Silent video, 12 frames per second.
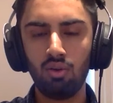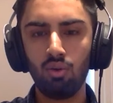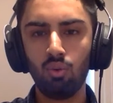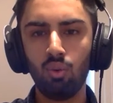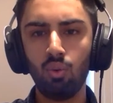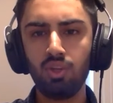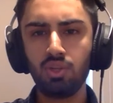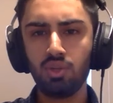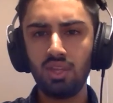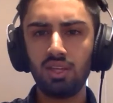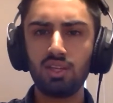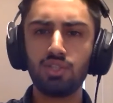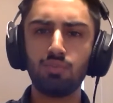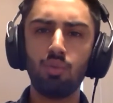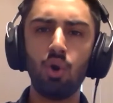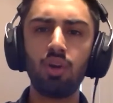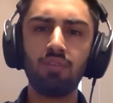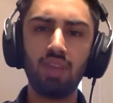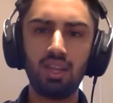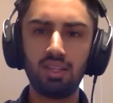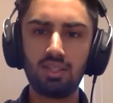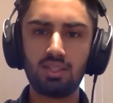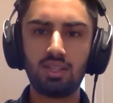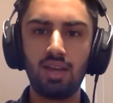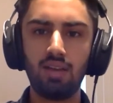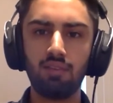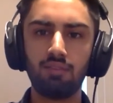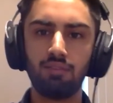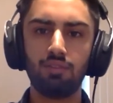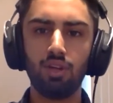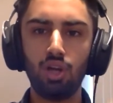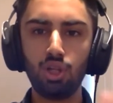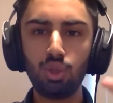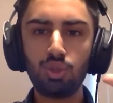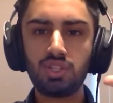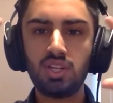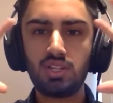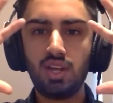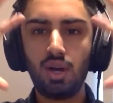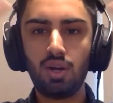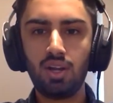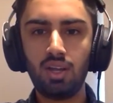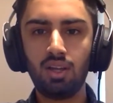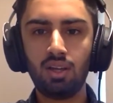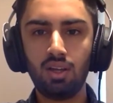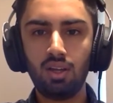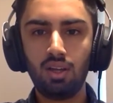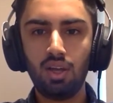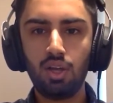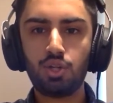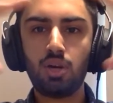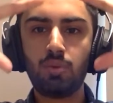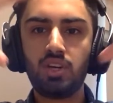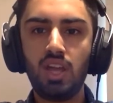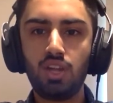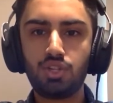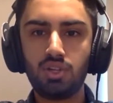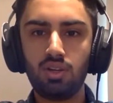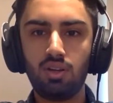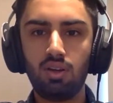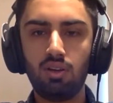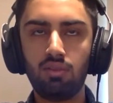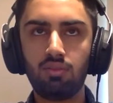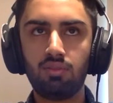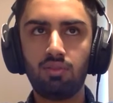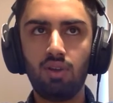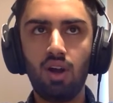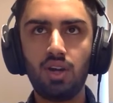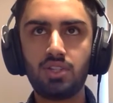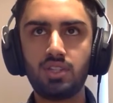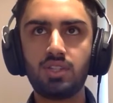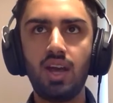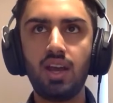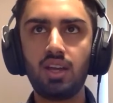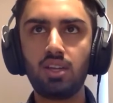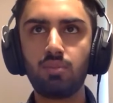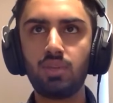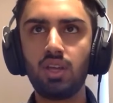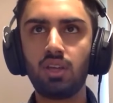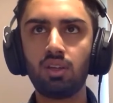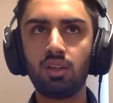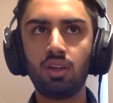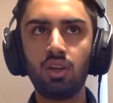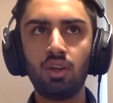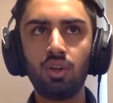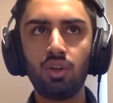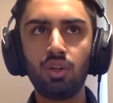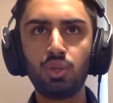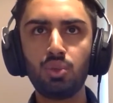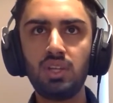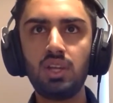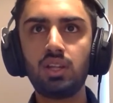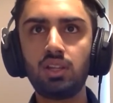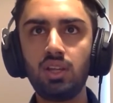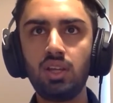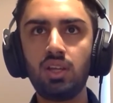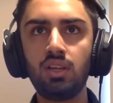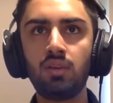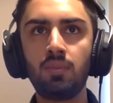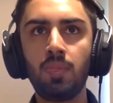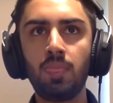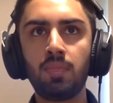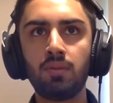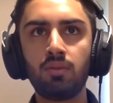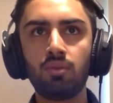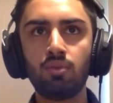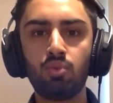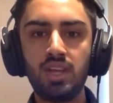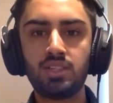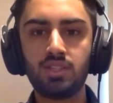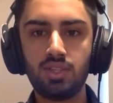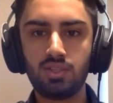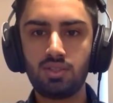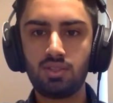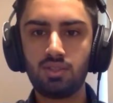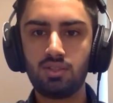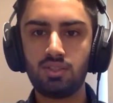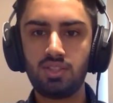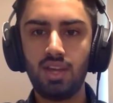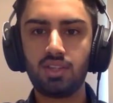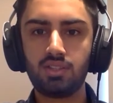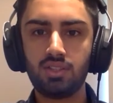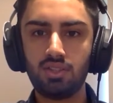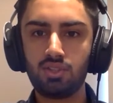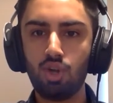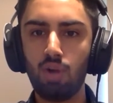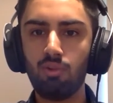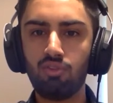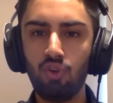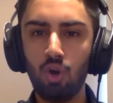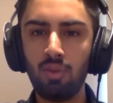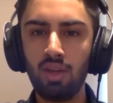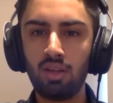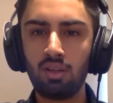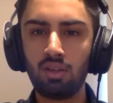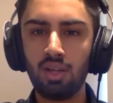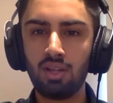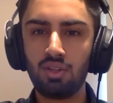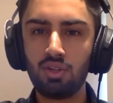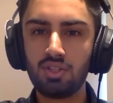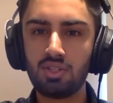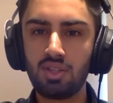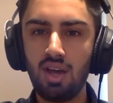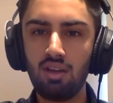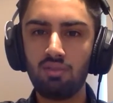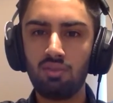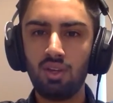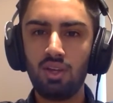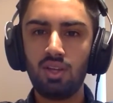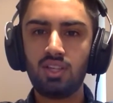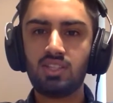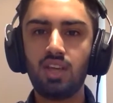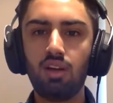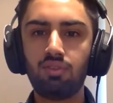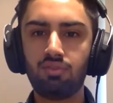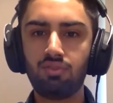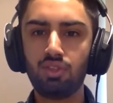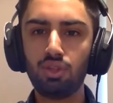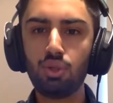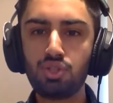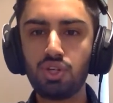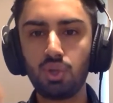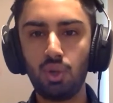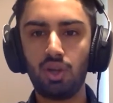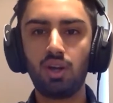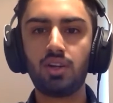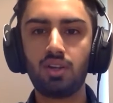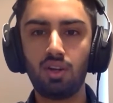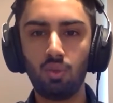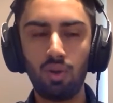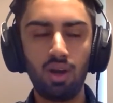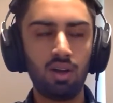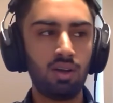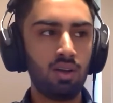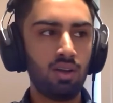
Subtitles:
What do you think is motivating this kind of hallucinatory interpretation of our society being uniquely racist, sexist, homophobic? Like there's this kind of self-delusion going on here where